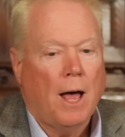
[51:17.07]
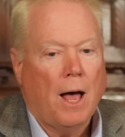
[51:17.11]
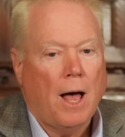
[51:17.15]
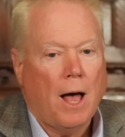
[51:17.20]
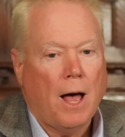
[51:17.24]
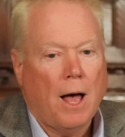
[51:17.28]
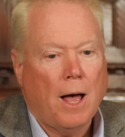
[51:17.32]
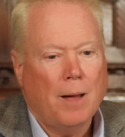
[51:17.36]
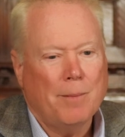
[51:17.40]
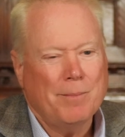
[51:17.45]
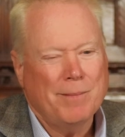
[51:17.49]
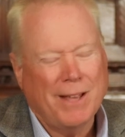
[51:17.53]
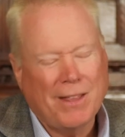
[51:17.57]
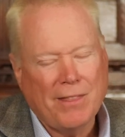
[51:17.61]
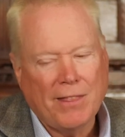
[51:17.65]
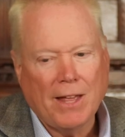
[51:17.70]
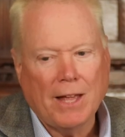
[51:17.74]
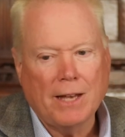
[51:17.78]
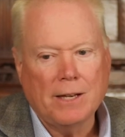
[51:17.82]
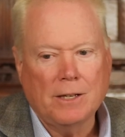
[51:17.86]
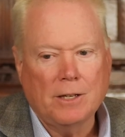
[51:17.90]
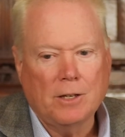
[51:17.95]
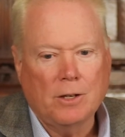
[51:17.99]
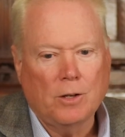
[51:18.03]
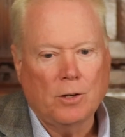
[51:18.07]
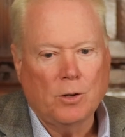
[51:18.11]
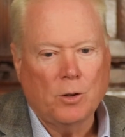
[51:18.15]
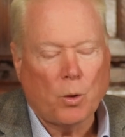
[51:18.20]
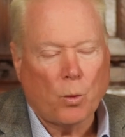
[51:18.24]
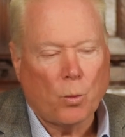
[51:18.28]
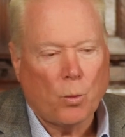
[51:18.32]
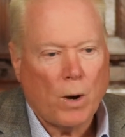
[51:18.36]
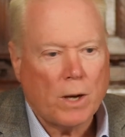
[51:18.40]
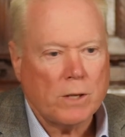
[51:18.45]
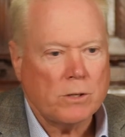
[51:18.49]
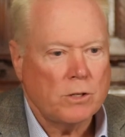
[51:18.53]
Um, and then the
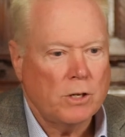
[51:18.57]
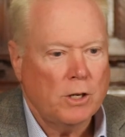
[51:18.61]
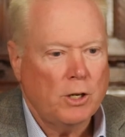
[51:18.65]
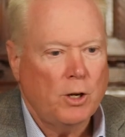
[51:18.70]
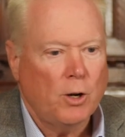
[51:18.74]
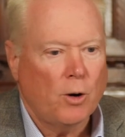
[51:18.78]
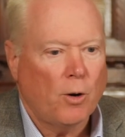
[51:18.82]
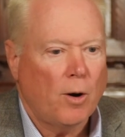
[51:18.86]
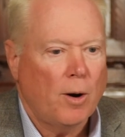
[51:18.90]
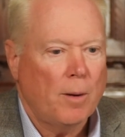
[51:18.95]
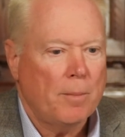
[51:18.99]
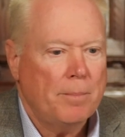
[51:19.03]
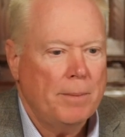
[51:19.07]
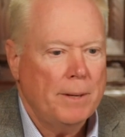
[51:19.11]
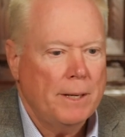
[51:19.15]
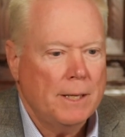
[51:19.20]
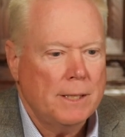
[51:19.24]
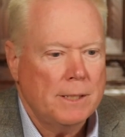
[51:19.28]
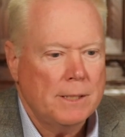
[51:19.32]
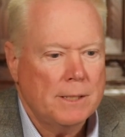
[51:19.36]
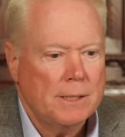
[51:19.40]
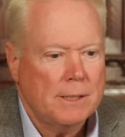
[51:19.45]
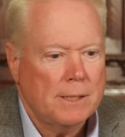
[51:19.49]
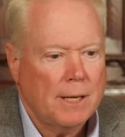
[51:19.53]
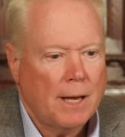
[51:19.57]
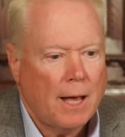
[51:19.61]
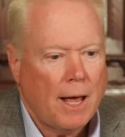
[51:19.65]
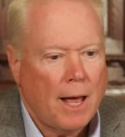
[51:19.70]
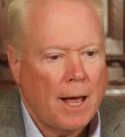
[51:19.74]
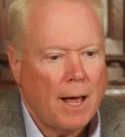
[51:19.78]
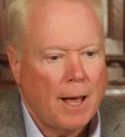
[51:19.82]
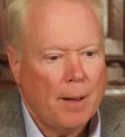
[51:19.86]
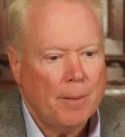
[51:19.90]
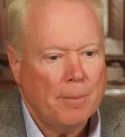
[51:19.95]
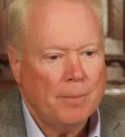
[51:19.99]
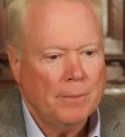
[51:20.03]
rest of Europe is,
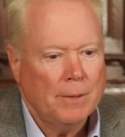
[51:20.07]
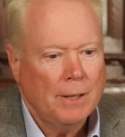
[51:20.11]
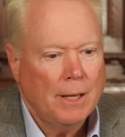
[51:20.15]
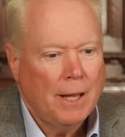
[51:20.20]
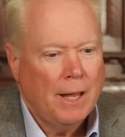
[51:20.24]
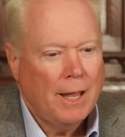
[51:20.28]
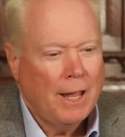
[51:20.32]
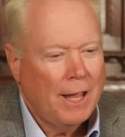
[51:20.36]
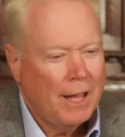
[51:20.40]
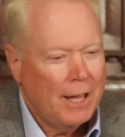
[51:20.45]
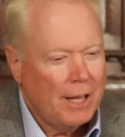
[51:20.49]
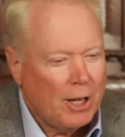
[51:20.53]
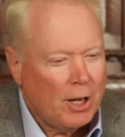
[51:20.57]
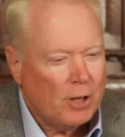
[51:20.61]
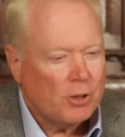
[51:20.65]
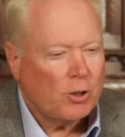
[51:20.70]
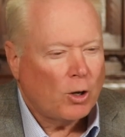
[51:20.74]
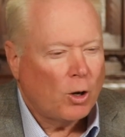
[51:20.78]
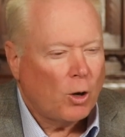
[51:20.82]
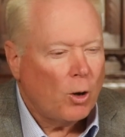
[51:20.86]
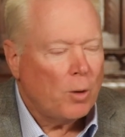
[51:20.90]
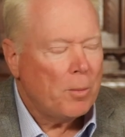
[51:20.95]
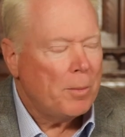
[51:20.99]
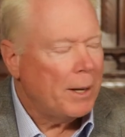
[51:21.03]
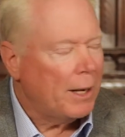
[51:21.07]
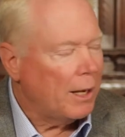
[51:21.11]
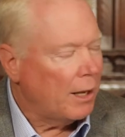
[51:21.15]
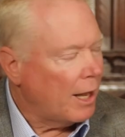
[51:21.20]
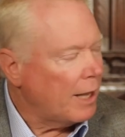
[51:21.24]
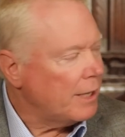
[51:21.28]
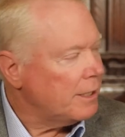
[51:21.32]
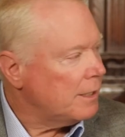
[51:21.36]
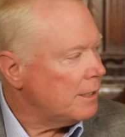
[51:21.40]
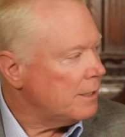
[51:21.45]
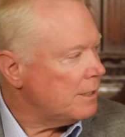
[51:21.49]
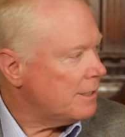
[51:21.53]
um, yeah, it's a little bit
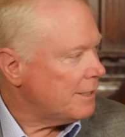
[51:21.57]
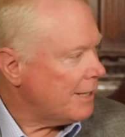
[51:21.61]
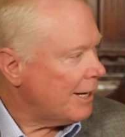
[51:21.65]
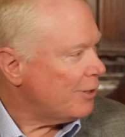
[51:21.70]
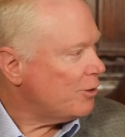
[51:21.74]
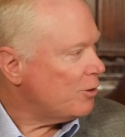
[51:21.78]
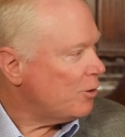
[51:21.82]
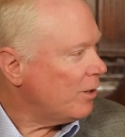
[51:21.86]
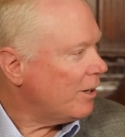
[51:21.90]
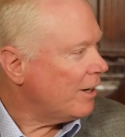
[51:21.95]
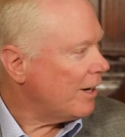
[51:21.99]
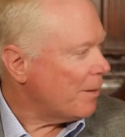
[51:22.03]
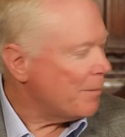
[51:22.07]
London centric.